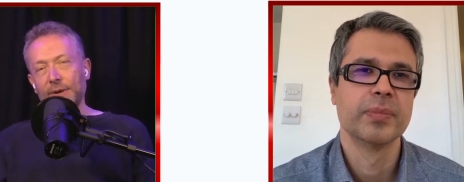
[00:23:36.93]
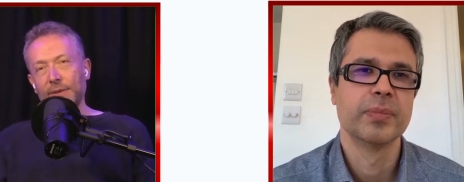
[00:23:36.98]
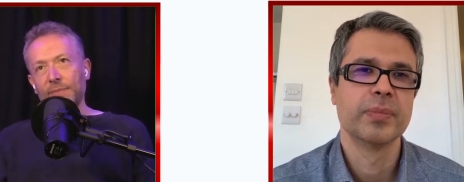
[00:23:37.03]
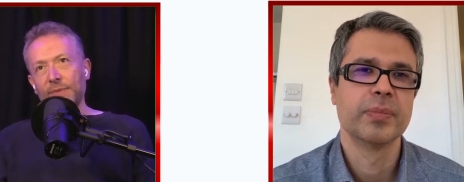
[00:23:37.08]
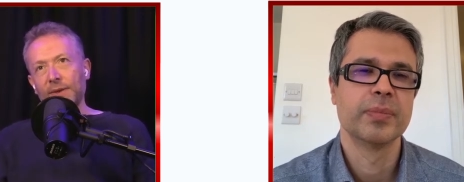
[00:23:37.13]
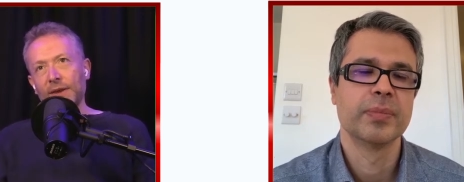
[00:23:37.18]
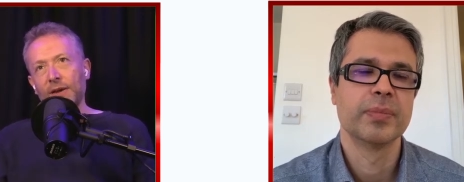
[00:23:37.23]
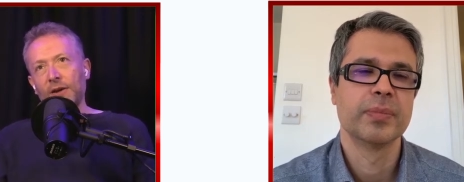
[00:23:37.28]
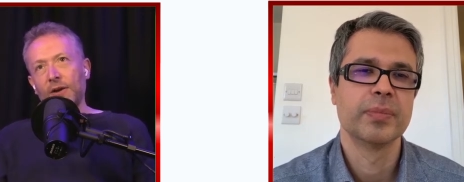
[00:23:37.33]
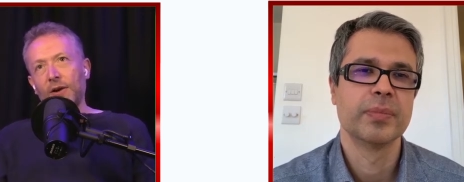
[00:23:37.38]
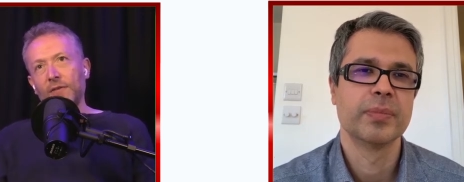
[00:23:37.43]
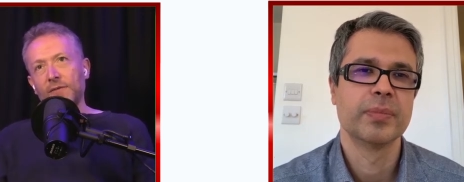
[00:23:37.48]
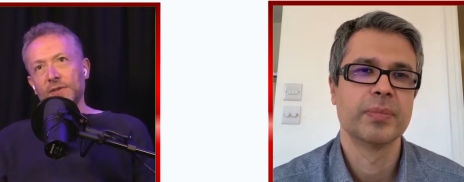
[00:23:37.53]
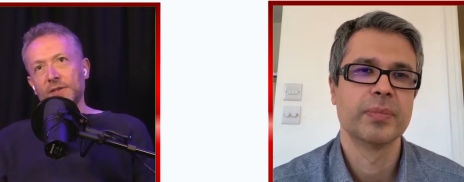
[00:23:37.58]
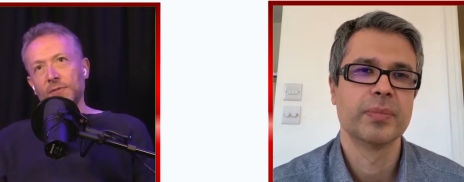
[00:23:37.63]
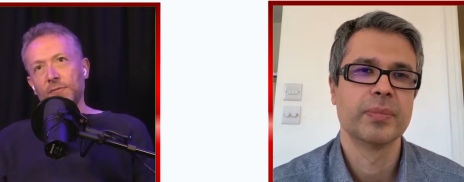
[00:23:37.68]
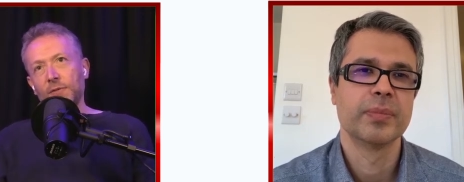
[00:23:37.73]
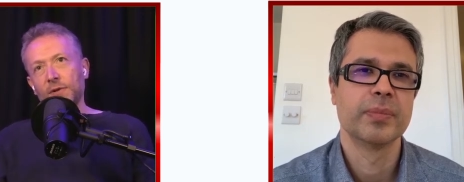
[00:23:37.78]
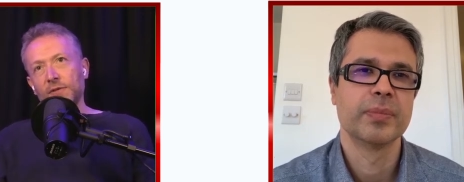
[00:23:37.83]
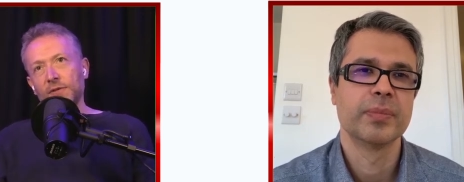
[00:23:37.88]
Speaker 1: But
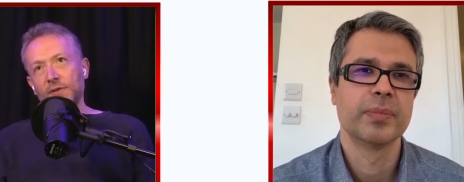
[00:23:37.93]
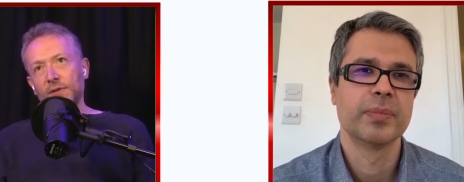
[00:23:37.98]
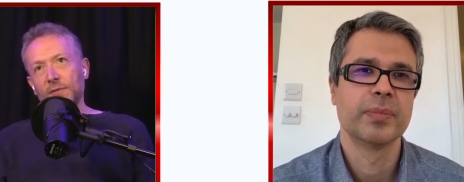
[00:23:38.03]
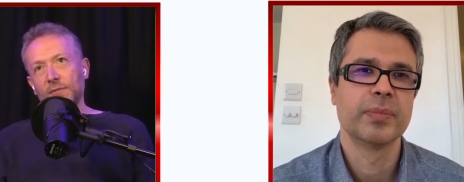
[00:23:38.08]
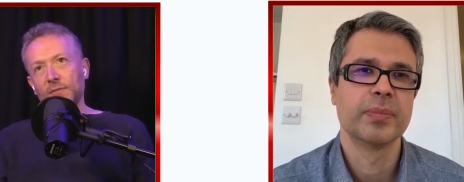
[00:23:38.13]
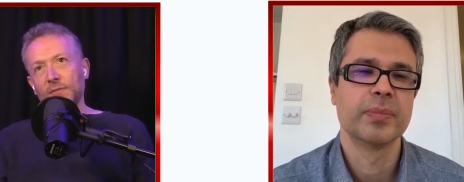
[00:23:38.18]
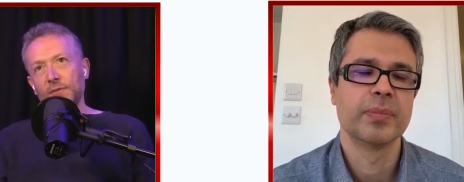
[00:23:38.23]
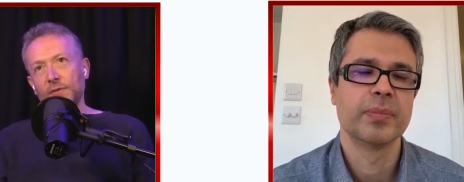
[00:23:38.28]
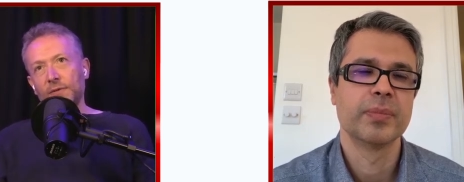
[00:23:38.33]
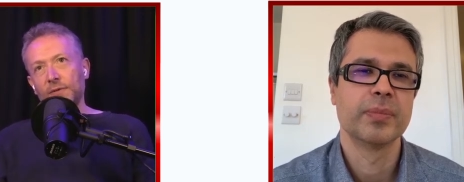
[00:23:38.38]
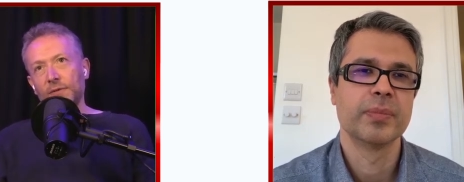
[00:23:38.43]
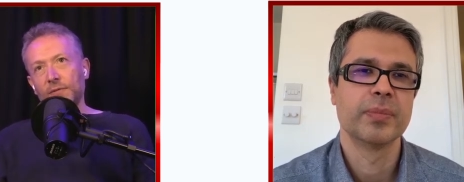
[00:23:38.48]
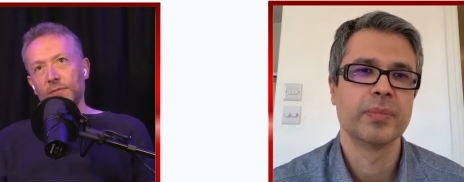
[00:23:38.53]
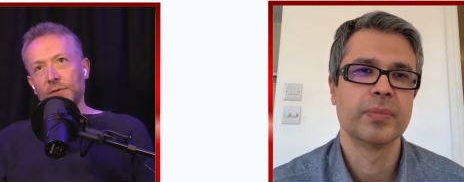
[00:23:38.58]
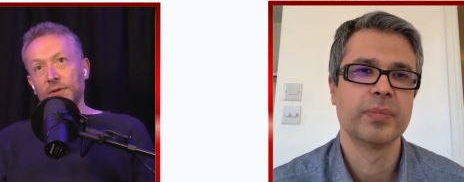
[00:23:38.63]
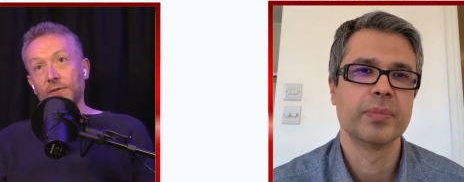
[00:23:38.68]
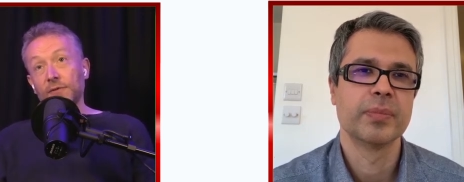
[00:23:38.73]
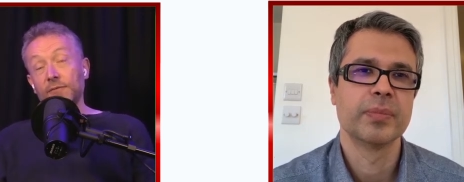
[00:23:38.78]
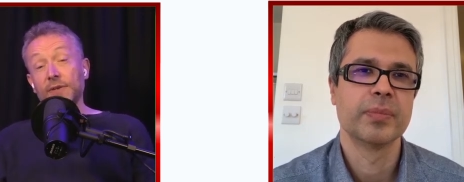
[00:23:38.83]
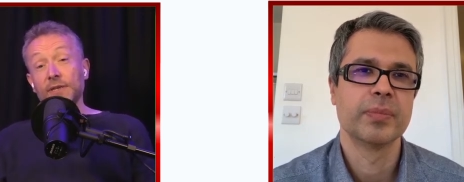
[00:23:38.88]
obviously, one of the
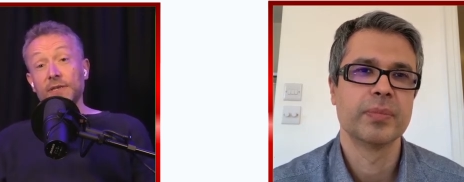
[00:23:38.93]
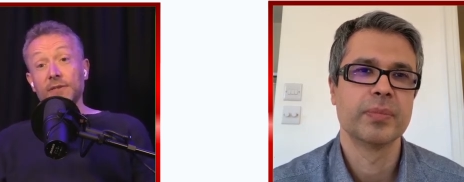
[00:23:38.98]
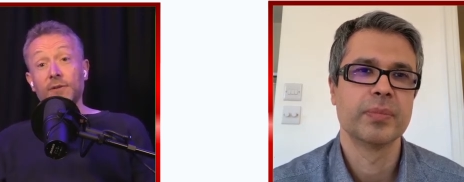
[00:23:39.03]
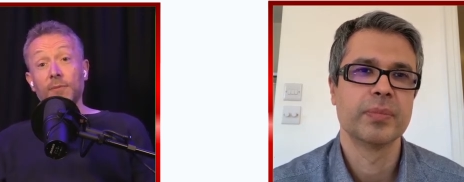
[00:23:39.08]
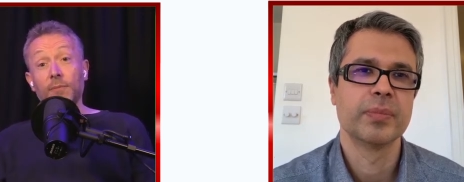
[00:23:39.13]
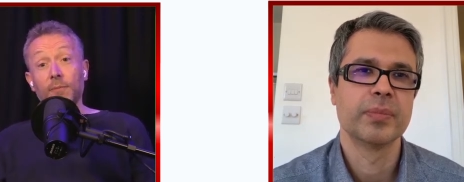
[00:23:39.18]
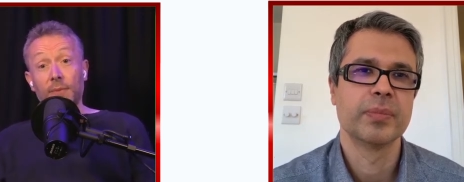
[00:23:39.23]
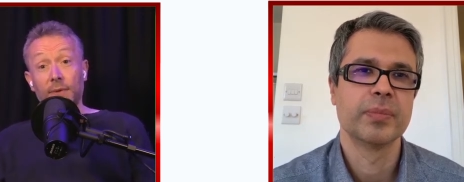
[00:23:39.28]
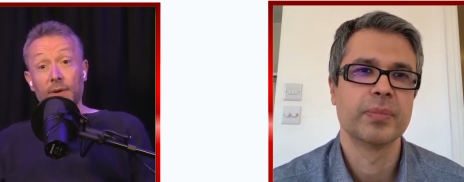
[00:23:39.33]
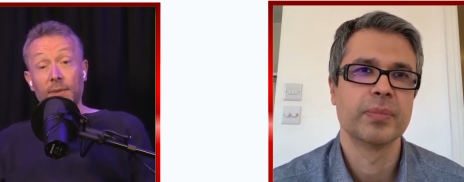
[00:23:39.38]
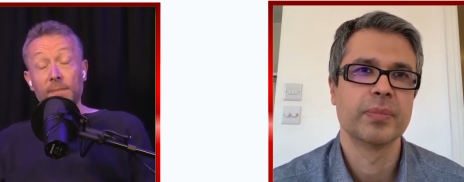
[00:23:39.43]
one of the reasons that